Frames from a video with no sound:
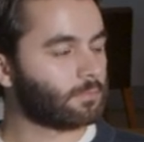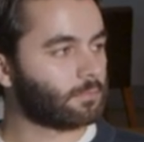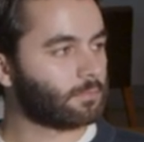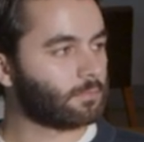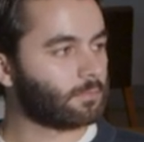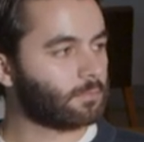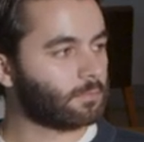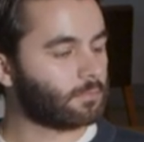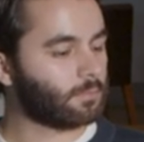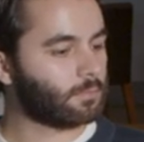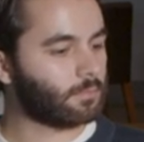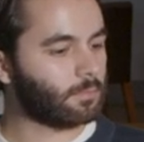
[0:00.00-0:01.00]

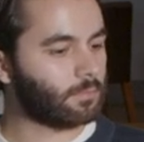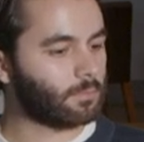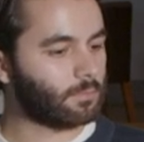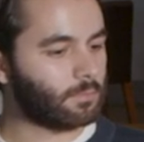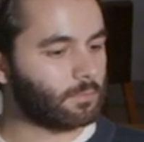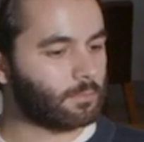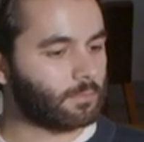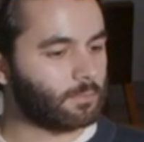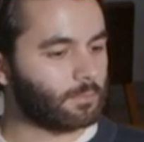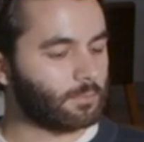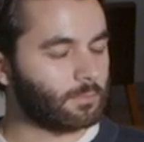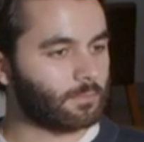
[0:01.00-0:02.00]

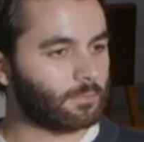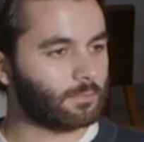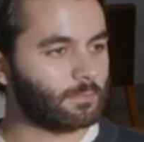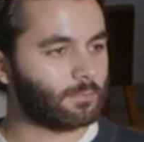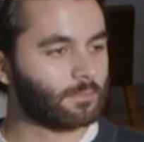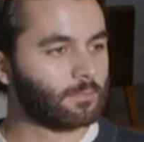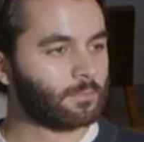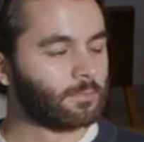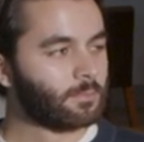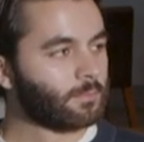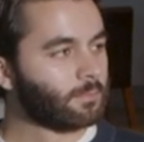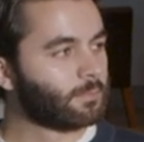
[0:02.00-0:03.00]

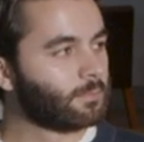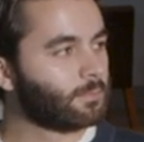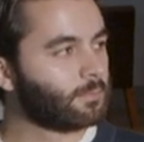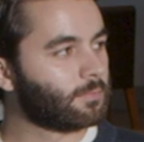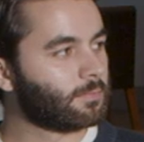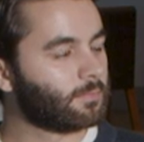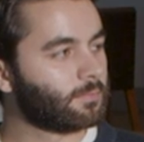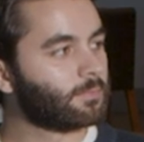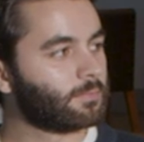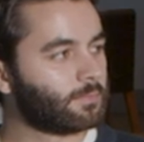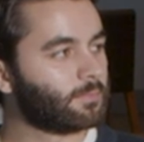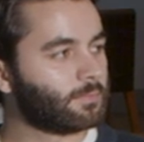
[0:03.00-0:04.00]

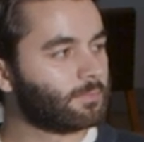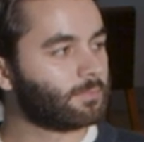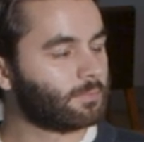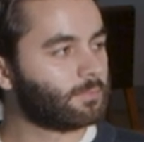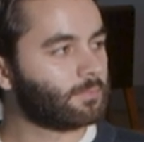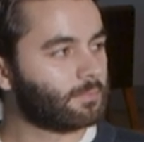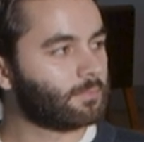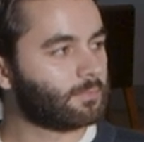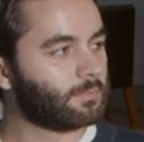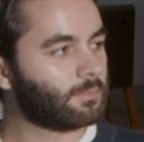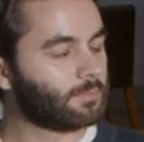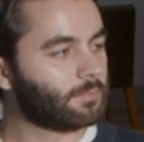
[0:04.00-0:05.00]

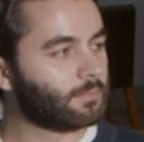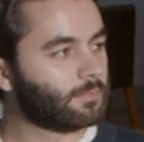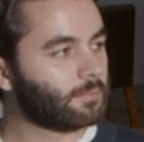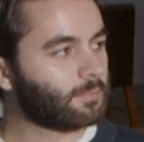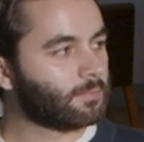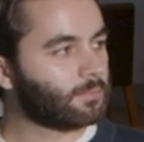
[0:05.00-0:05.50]
(not speaking)